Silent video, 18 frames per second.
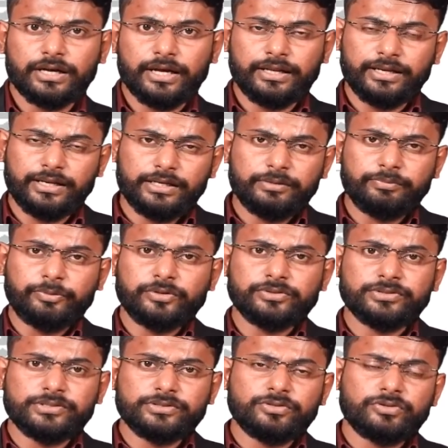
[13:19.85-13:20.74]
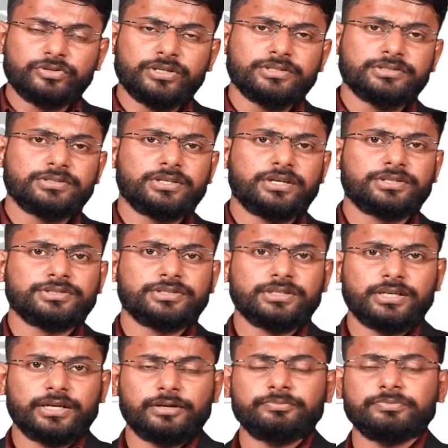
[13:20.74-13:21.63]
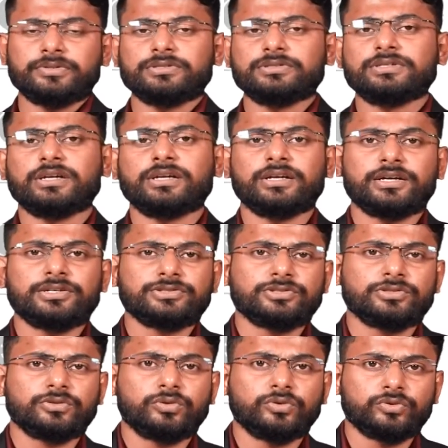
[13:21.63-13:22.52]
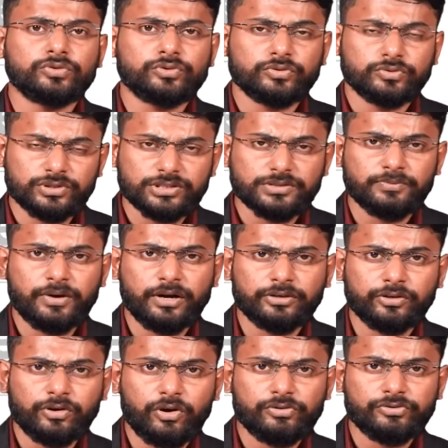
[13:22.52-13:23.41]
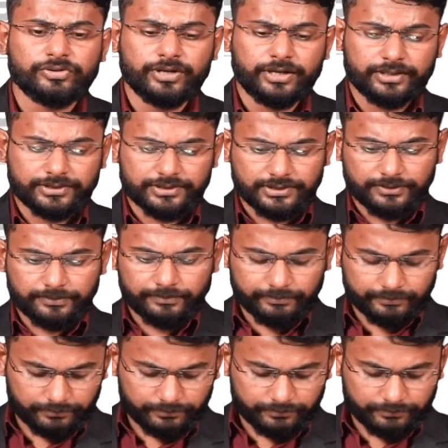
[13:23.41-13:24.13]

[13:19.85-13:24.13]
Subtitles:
and any process or transaction happens, it has to go through the smart contracts.